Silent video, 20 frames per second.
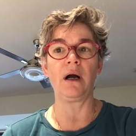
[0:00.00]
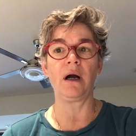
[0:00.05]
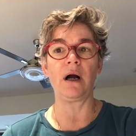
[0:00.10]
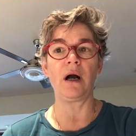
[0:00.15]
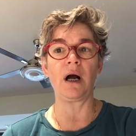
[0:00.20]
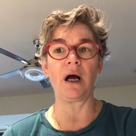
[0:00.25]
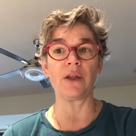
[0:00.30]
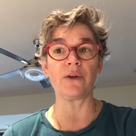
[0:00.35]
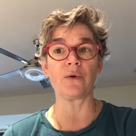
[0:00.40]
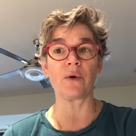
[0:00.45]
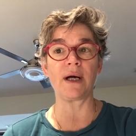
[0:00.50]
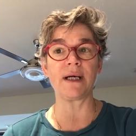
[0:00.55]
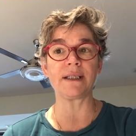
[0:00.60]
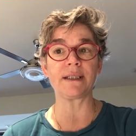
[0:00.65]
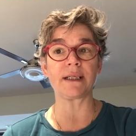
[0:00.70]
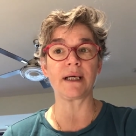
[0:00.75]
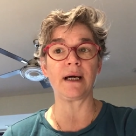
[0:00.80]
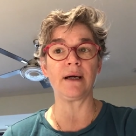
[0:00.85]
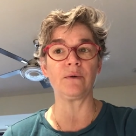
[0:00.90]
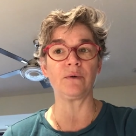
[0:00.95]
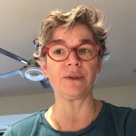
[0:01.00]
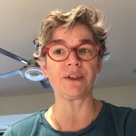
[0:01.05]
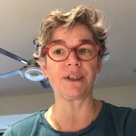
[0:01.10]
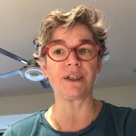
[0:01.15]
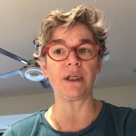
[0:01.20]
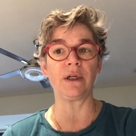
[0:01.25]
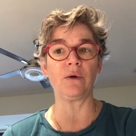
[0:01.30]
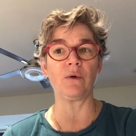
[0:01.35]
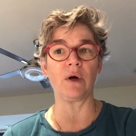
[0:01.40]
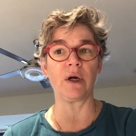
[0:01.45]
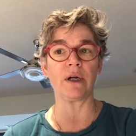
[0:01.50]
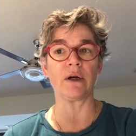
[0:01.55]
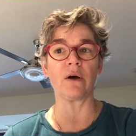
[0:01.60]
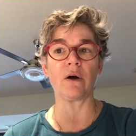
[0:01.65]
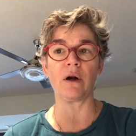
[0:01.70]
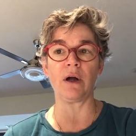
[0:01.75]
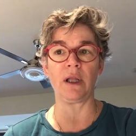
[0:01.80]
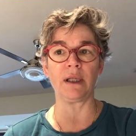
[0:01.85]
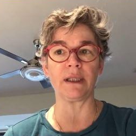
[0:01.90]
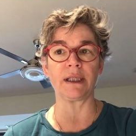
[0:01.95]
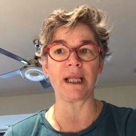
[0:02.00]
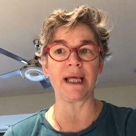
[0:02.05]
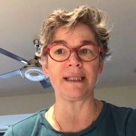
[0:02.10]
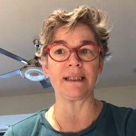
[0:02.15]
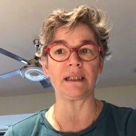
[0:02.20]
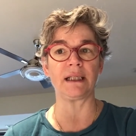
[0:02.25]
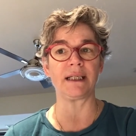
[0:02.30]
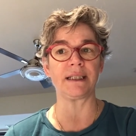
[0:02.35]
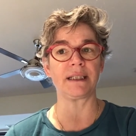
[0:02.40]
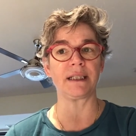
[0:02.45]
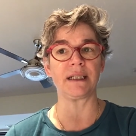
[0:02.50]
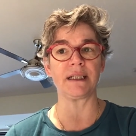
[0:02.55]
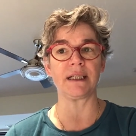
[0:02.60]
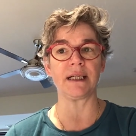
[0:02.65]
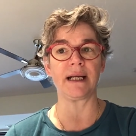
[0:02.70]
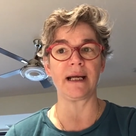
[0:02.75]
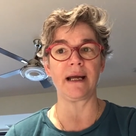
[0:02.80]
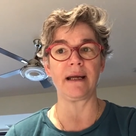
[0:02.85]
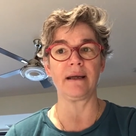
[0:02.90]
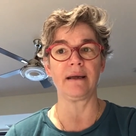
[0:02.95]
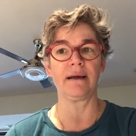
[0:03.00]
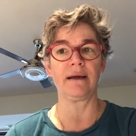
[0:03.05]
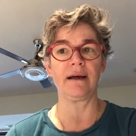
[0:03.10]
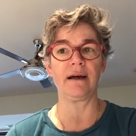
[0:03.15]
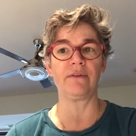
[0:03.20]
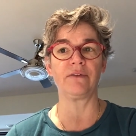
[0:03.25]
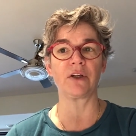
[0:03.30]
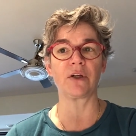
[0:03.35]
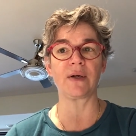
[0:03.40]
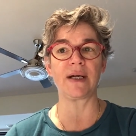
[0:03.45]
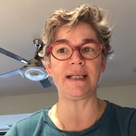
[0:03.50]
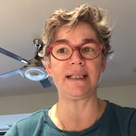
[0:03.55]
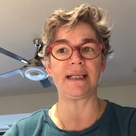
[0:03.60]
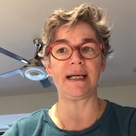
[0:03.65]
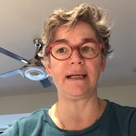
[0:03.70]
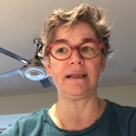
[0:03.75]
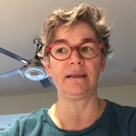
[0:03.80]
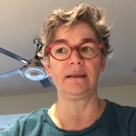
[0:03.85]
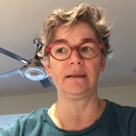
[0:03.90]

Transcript: Otherwise, I will see you on our online lesson today. Have a great day.